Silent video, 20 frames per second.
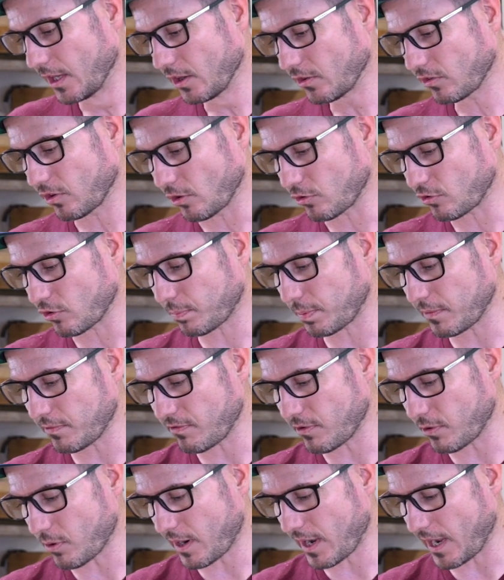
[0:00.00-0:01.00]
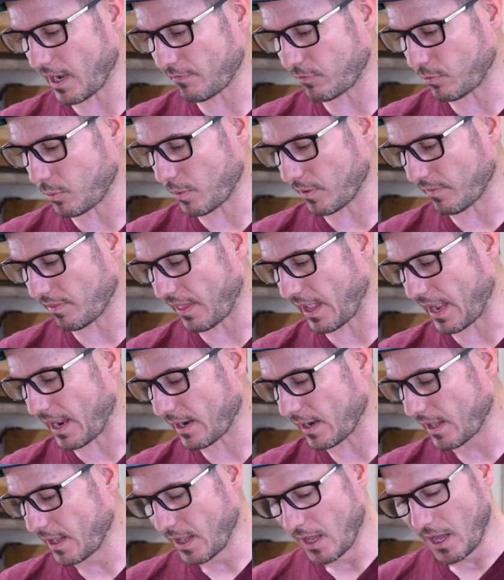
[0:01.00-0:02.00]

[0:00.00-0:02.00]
So just be real careful with that.